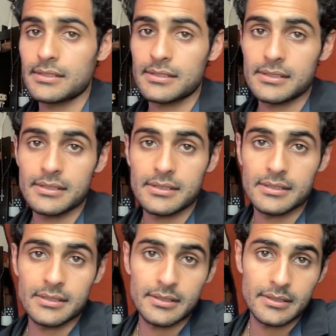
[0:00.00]

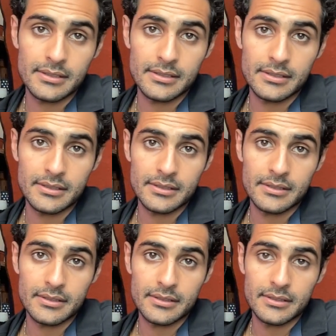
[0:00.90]

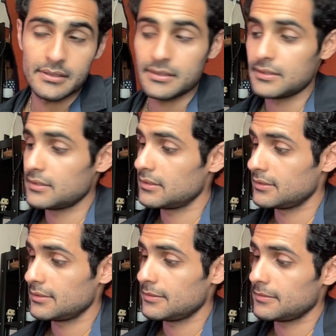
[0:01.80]

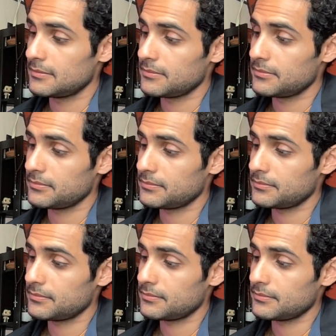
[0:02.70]

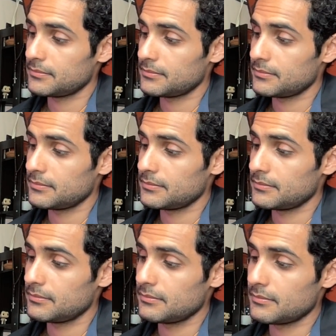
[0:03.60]

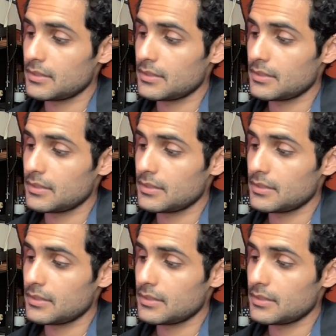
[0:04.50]
[no speech]